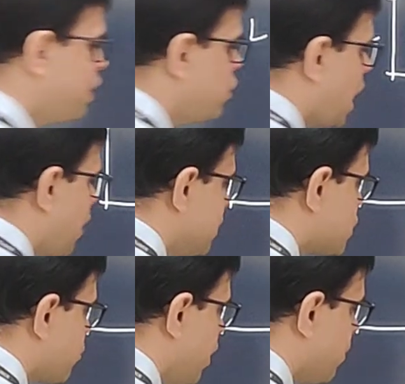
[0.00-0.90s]
when you
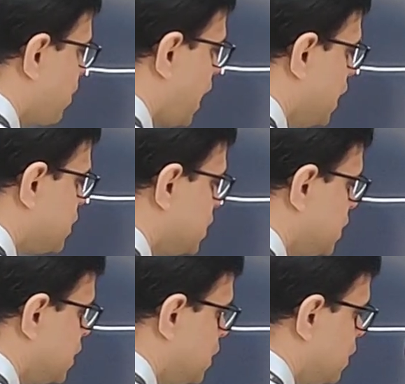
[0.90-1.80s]
have a square patch,
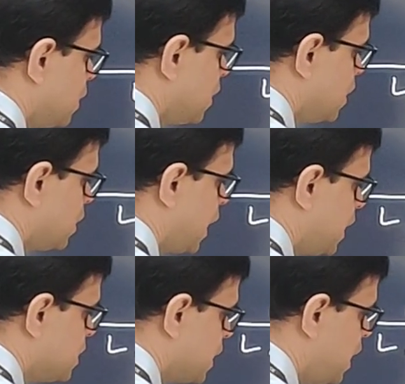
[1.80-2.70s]

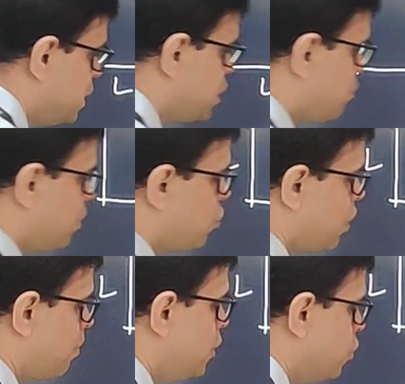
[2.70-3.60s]
that is L is equal to
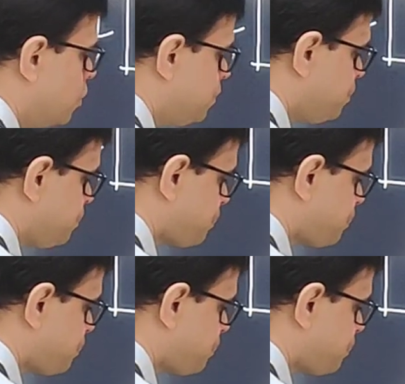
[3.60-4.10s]
W,